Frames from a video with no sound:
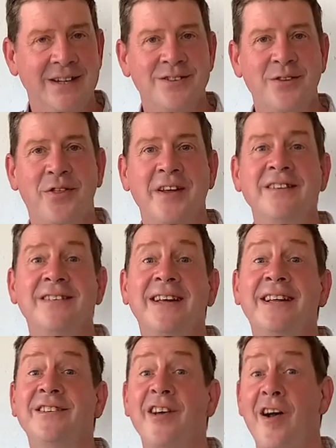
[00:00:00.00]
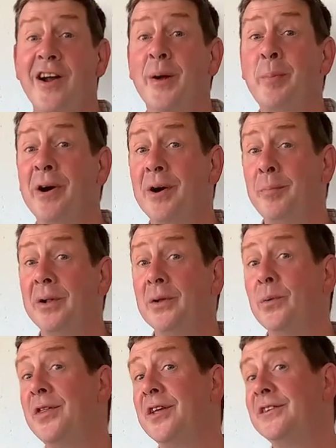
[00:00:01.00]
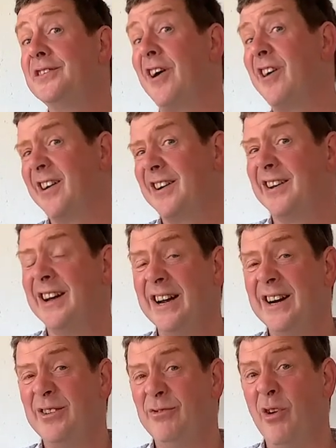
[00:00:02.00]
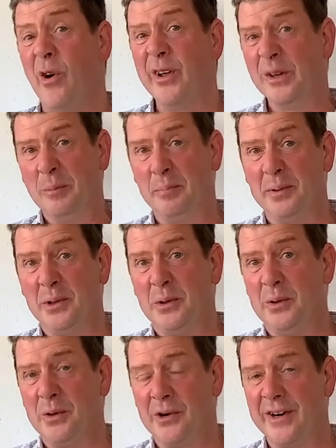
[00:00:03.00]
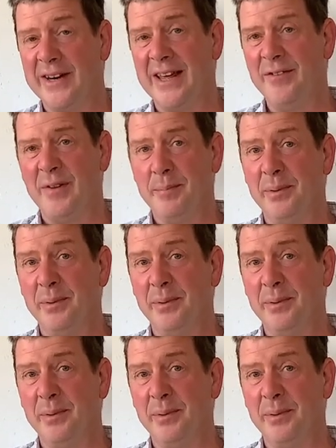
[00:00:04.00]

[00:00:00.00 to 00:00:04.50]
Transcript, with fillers: So things like a dark purple with a dark royal blue or a navy